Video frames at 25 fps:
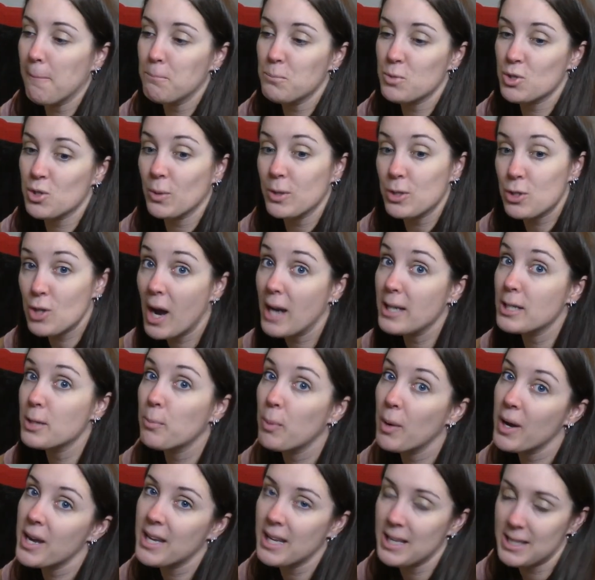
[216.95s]
so I tried to
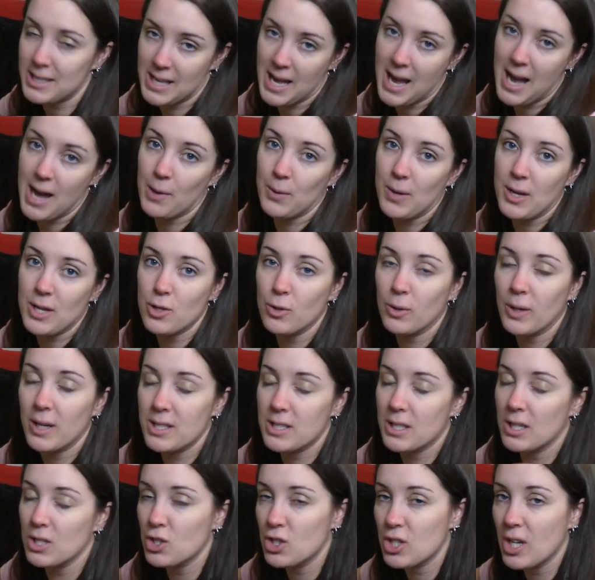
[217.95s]
break it down, and you
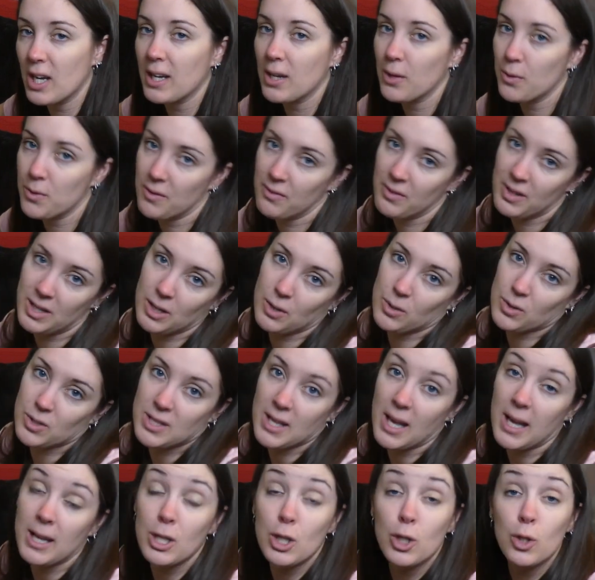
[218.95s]
guys can check out the videos
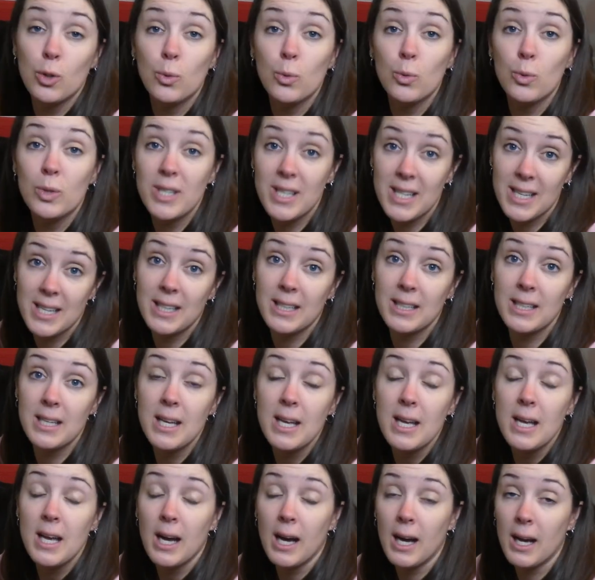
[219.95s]
that you need
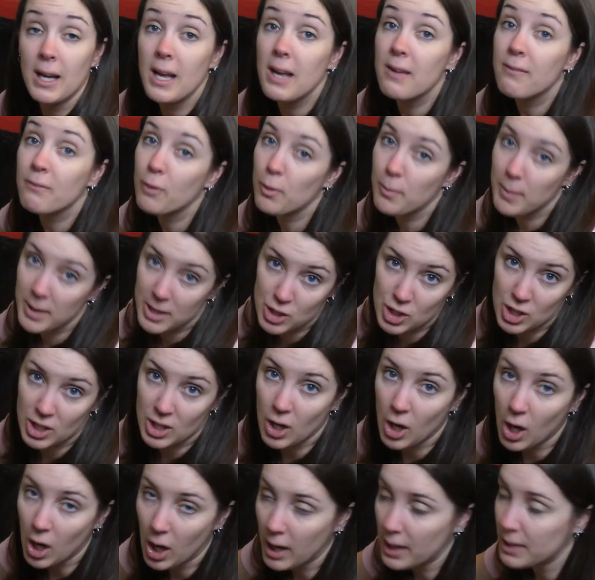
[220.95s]
information
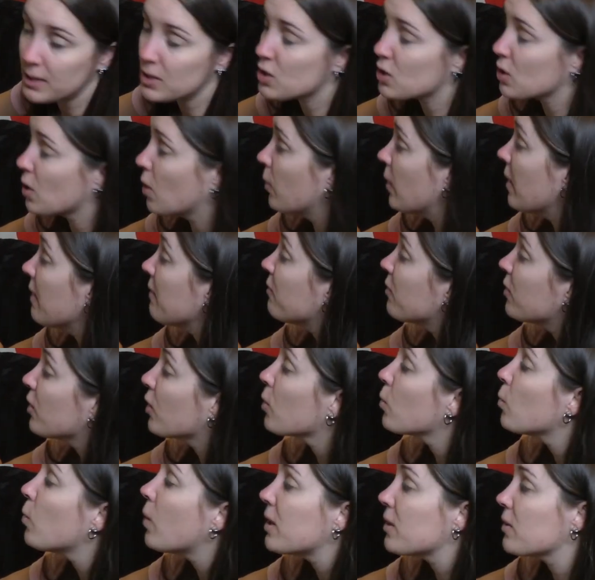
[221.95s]
on. So if
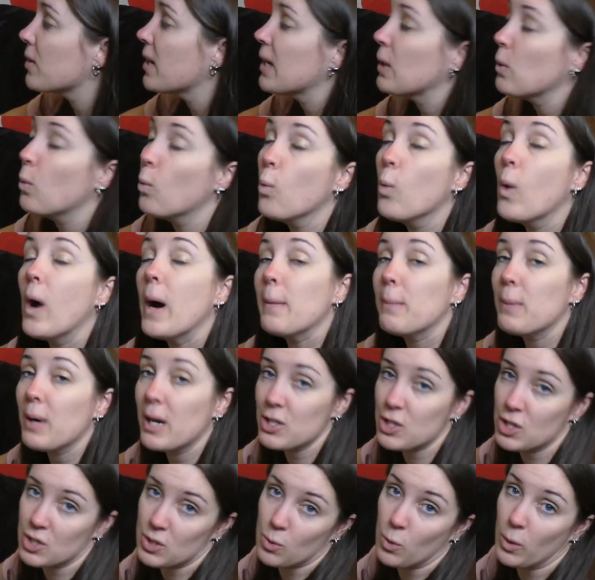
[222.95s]
you're wondering what
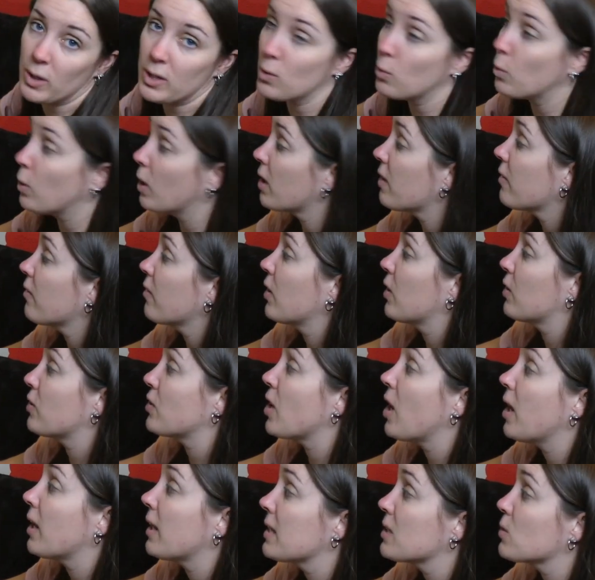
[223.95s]
brush is going to work for your
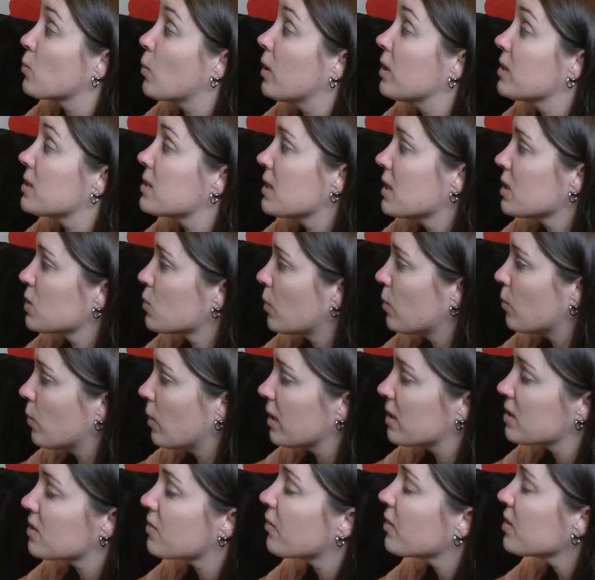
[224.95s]
dog as well as this one
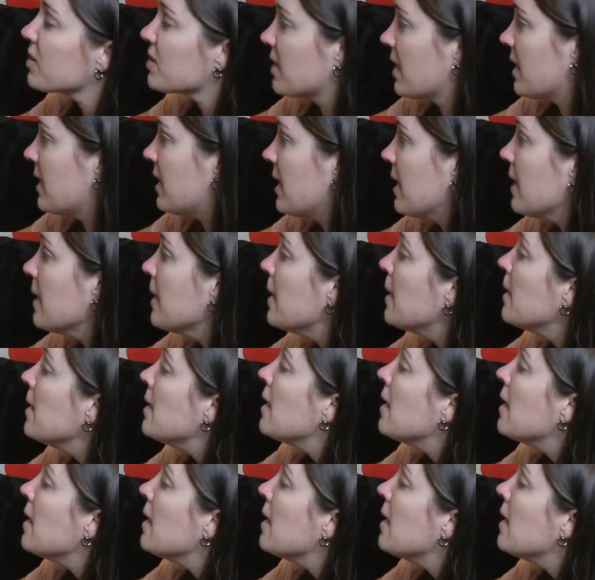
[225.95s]
works for Sadie,